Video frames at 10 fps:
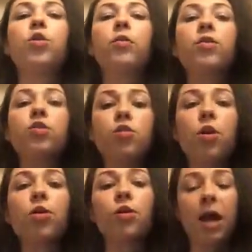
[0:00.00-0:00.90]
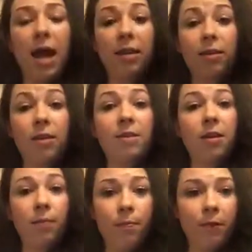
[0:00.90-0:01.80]
You have to know your
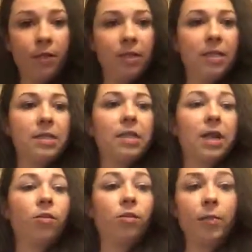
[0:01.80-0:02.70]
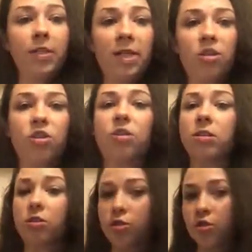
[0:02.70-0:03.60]
athletes' abilities and their
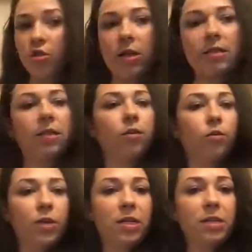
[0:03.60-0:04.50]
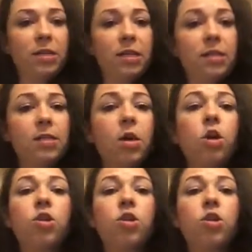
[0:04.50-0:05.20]
limitations, their strengths and their weaknesses,